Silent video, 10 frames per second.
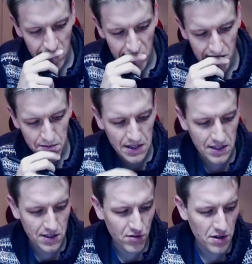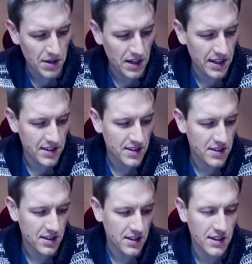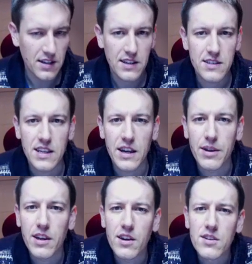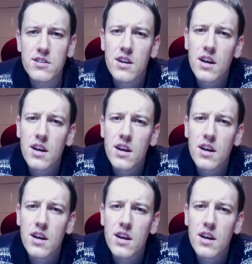a repeated root, but let's uh, let's see how it goes.